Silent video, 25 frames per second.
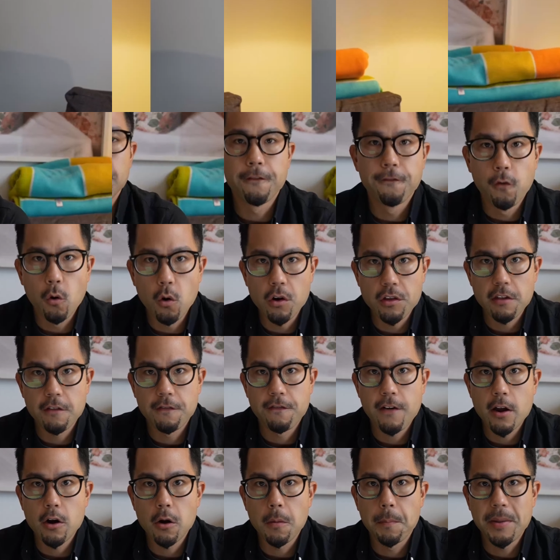And the fourth and
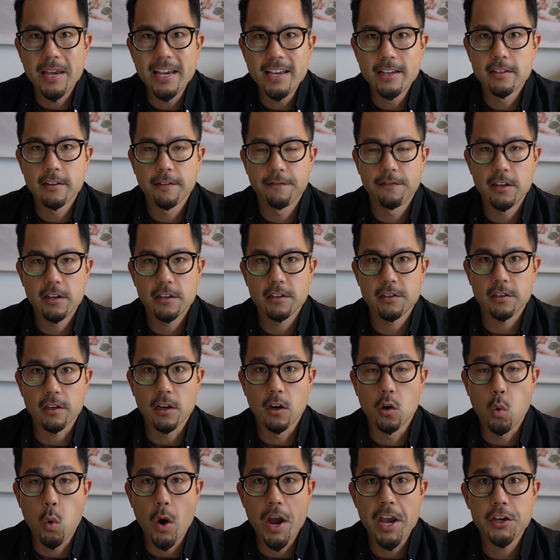final piece of this
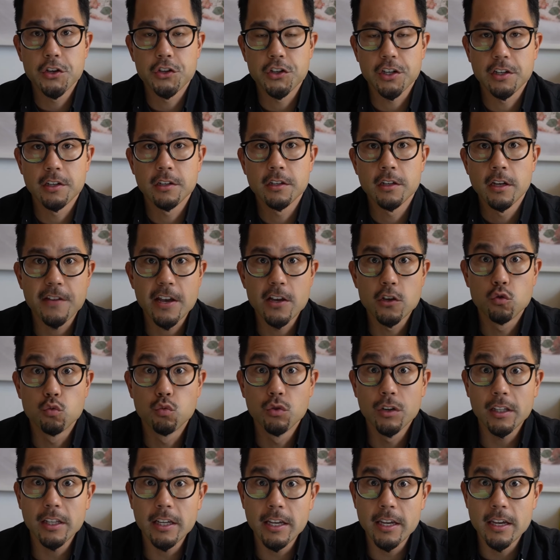equation is
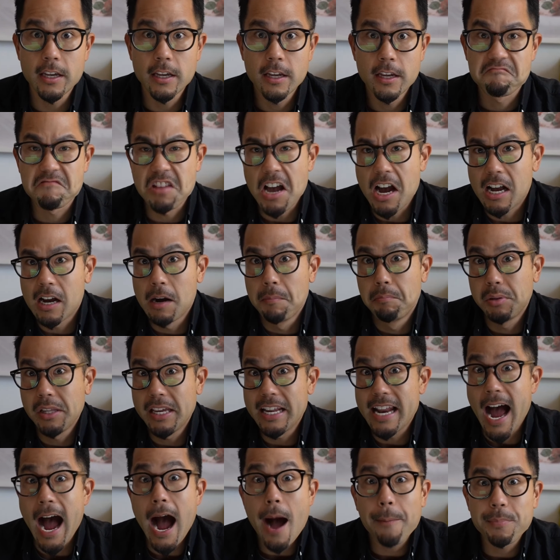really the
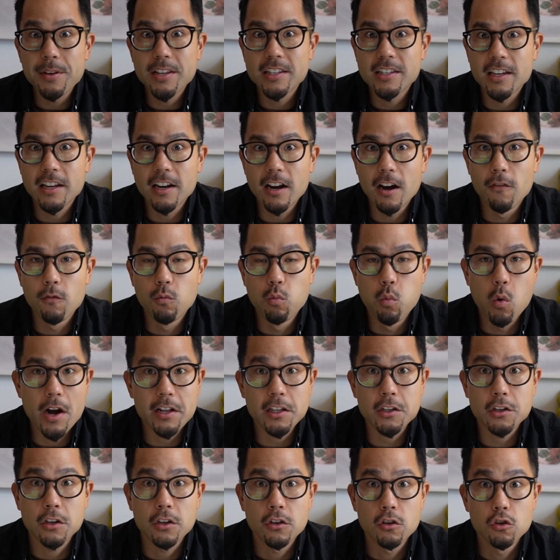complete opposite of
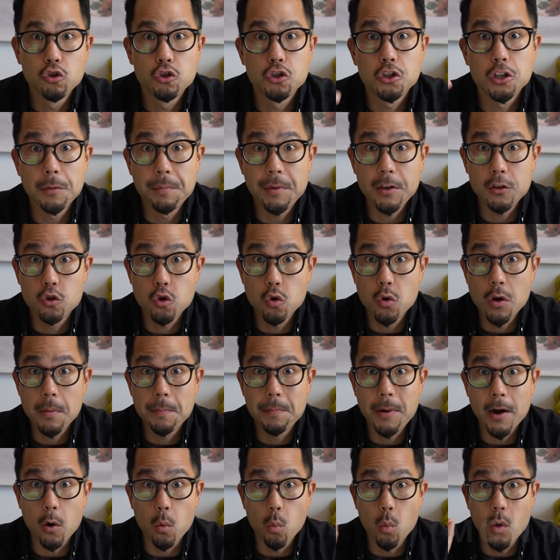what you should be doing,
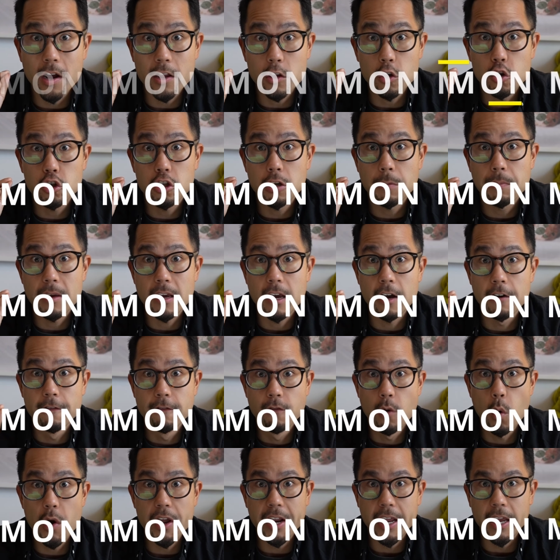but what you should be
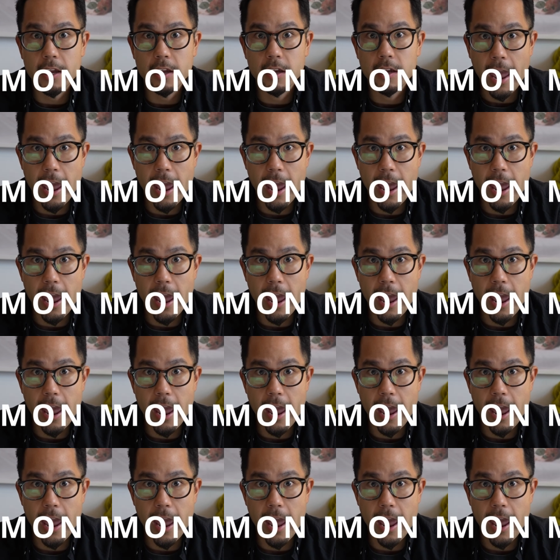avoiding.